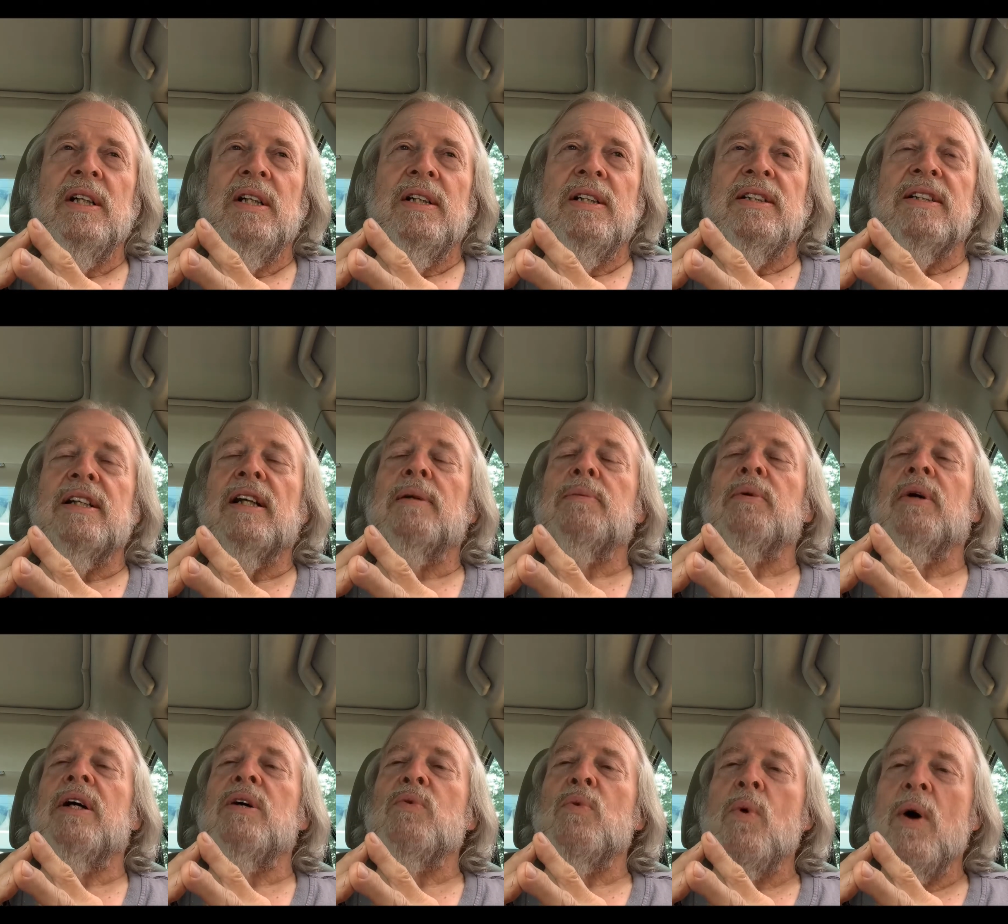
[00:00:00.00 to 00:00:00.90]

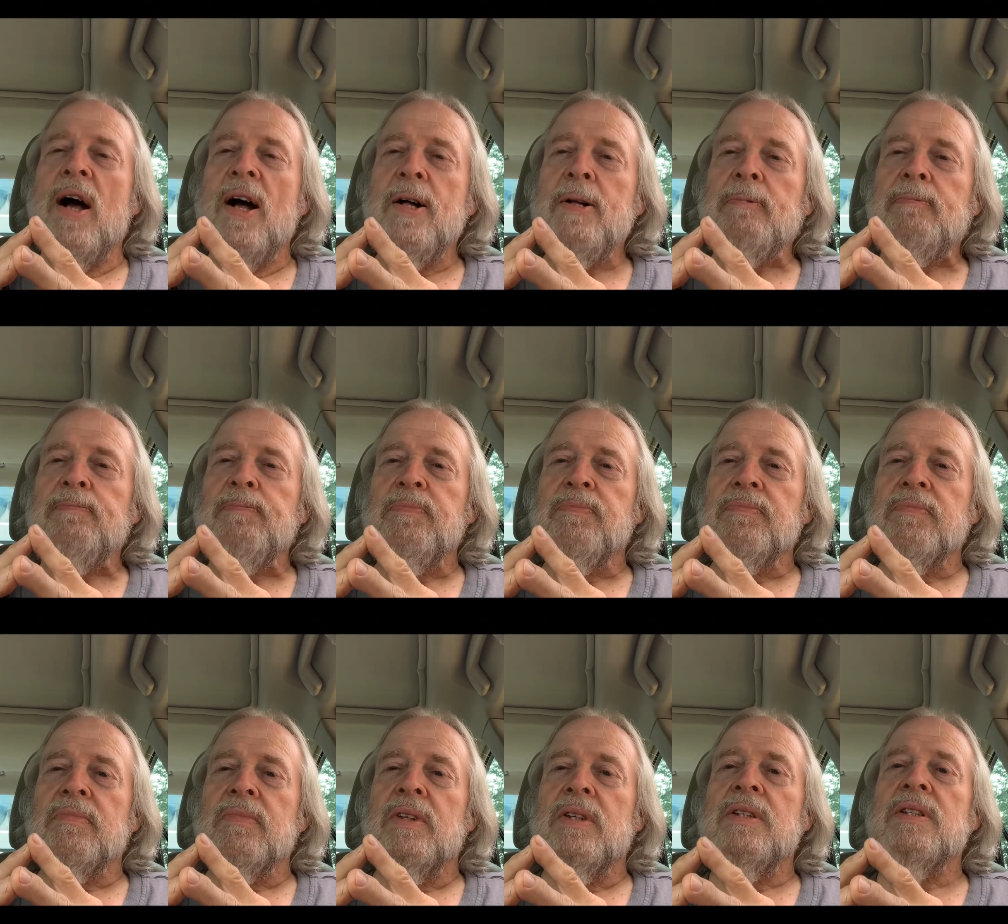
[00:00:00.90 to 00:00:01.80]
Celebrate well,
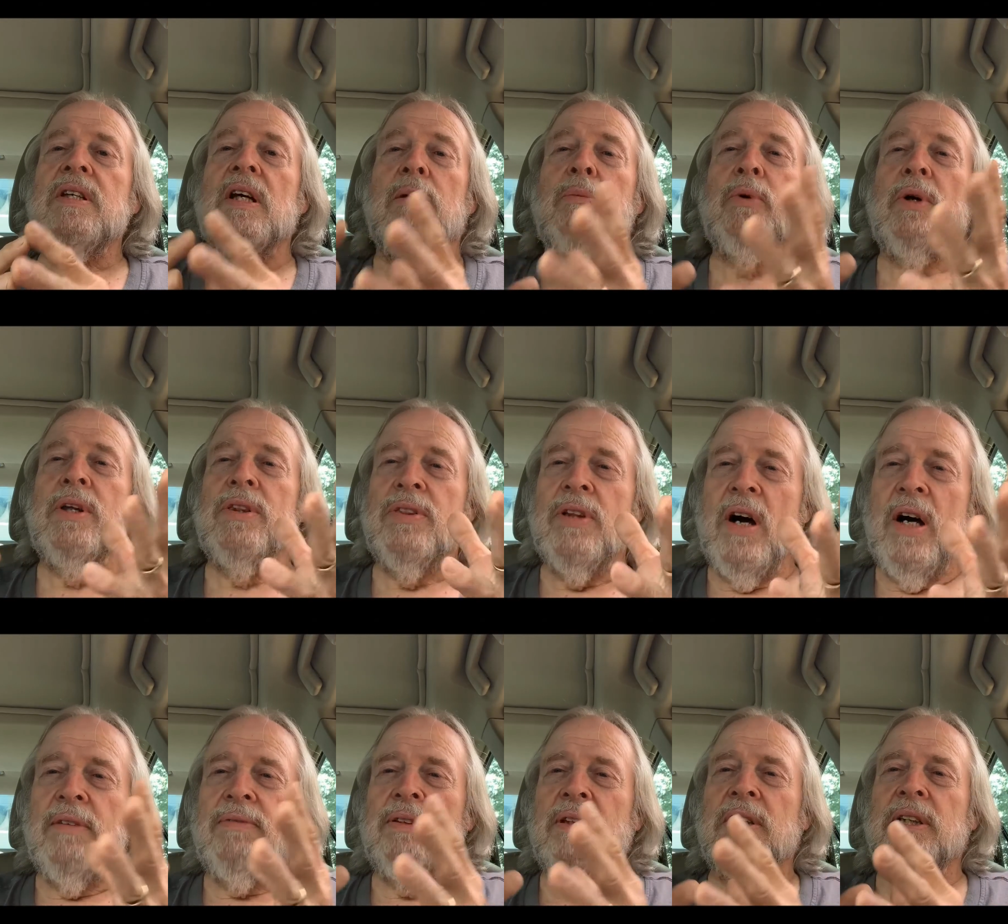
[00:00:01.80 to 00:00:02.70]
celebrate
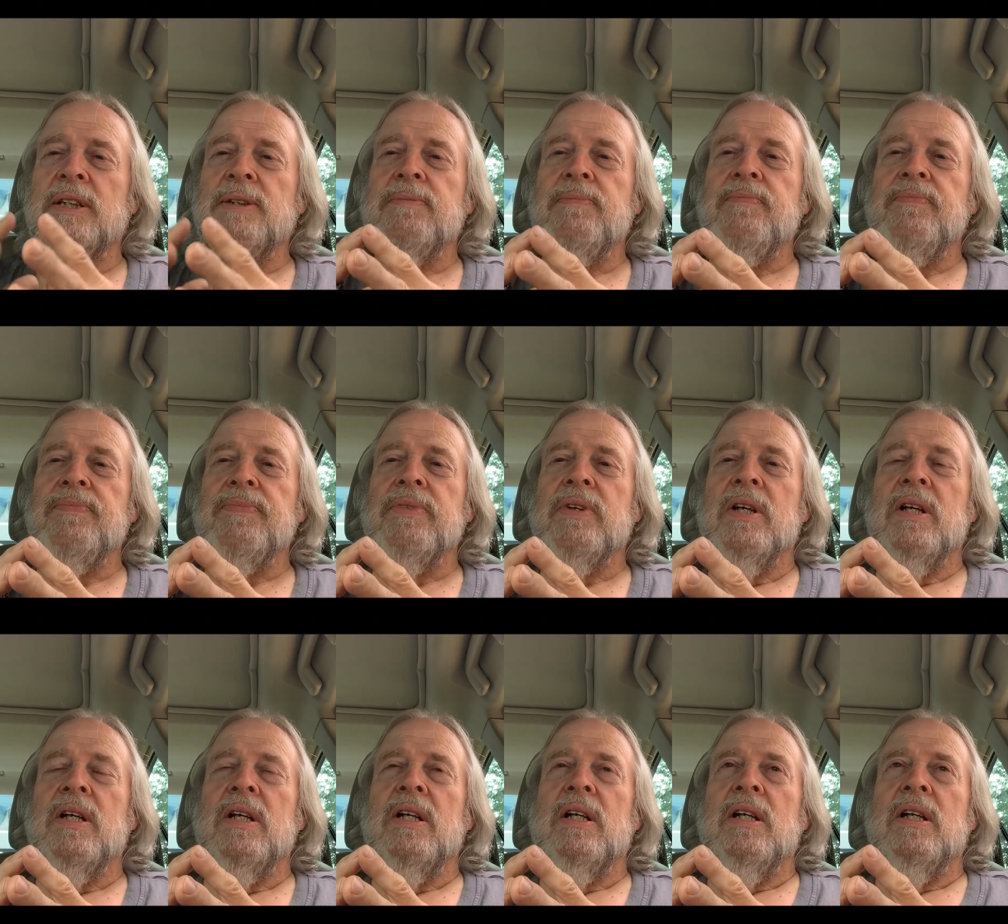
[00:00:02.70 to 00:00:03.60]
thoughtfully,
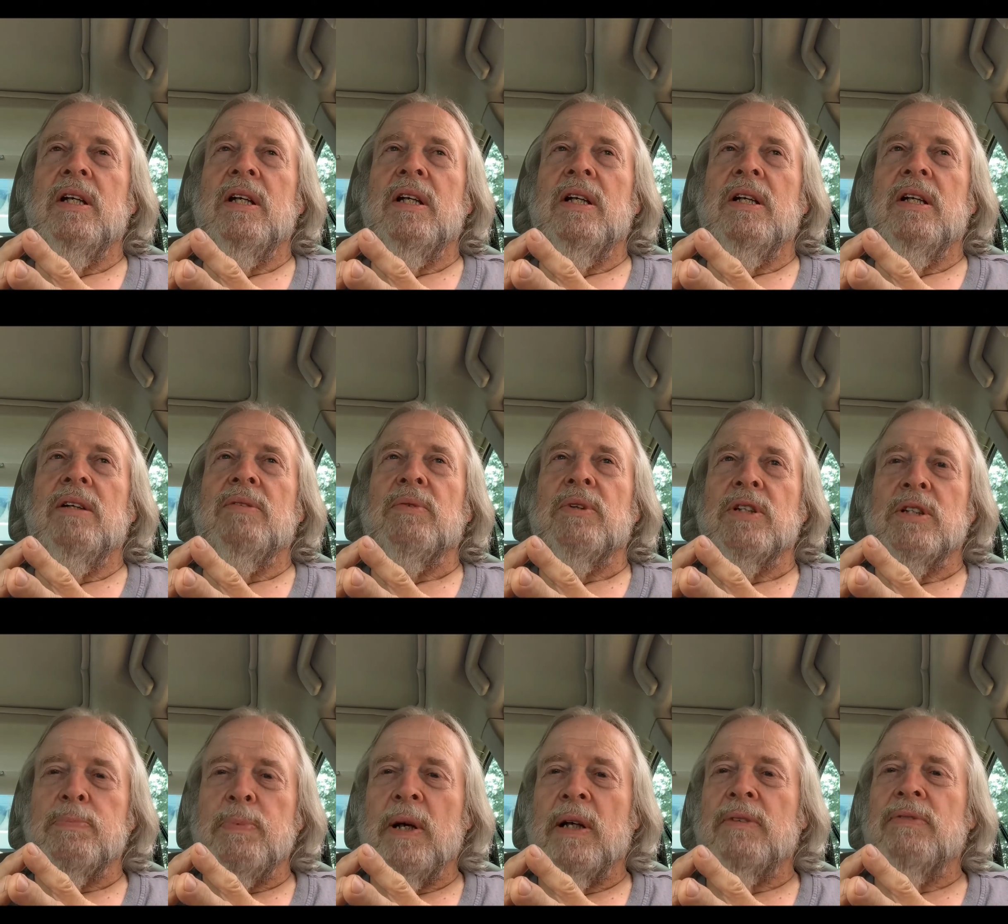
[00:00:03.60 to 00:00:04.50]

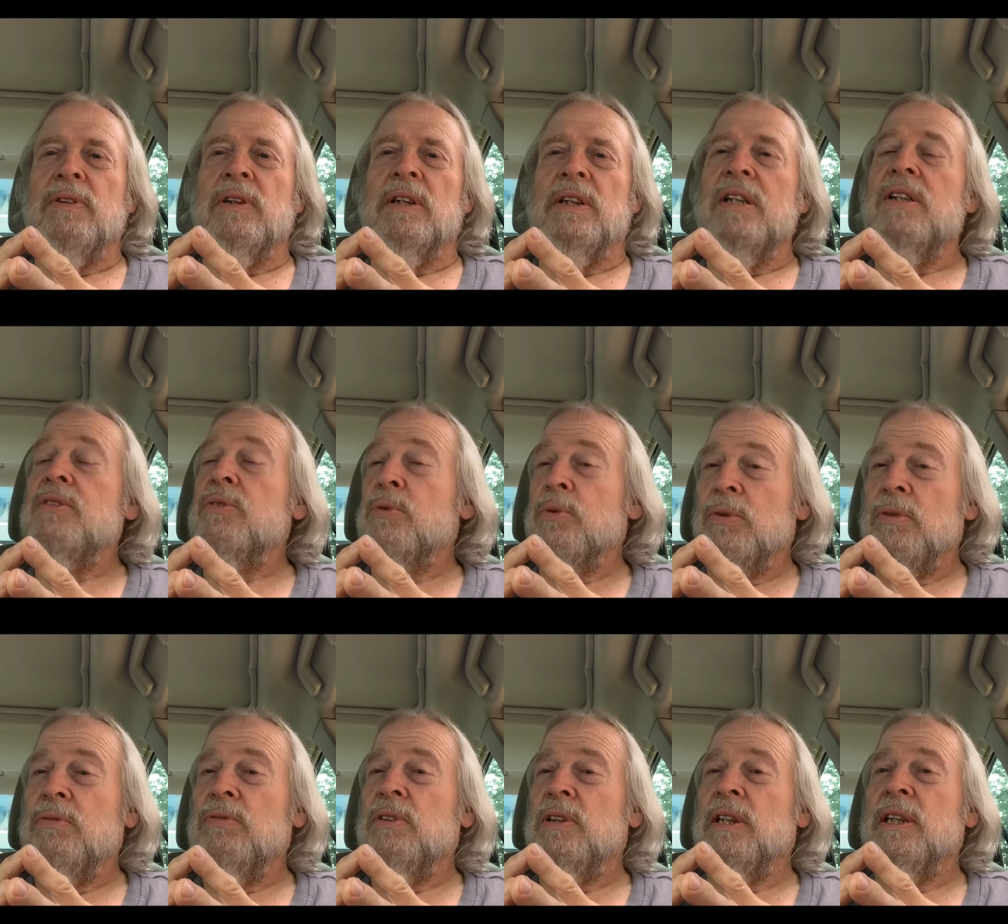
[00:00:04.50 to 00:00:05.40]
respectfully, and
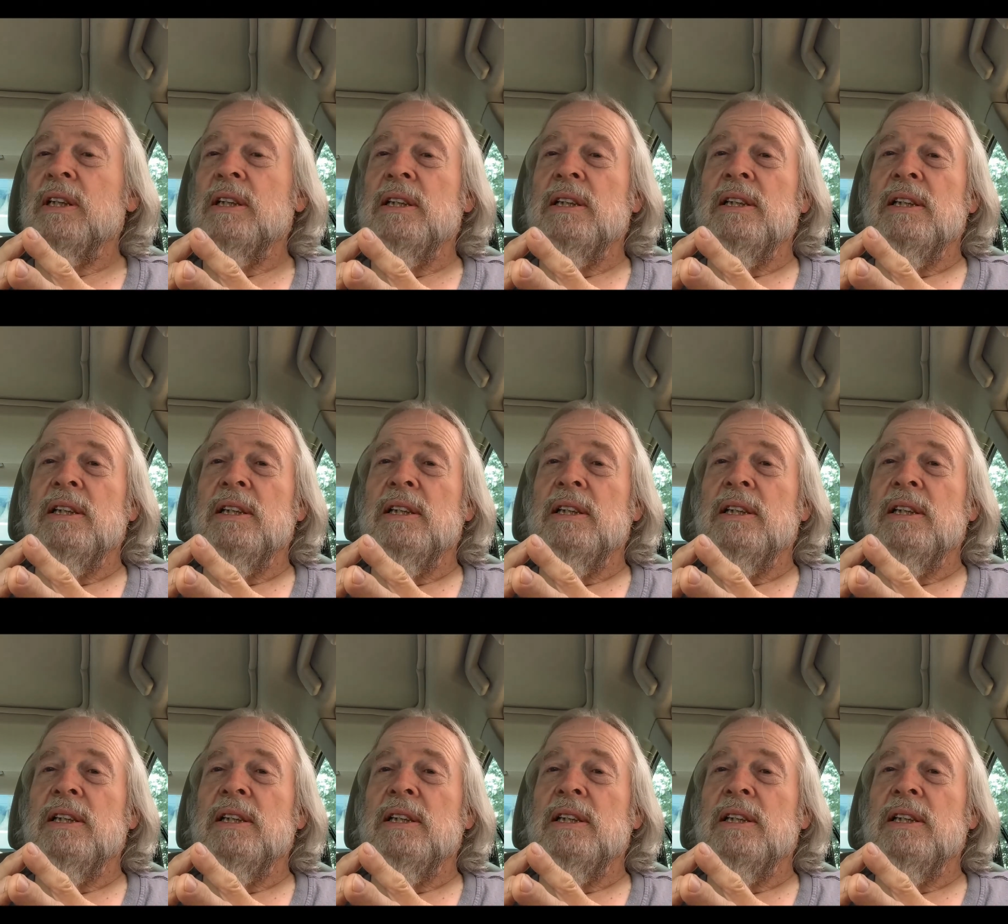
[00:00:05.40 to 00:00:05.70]
truthfully.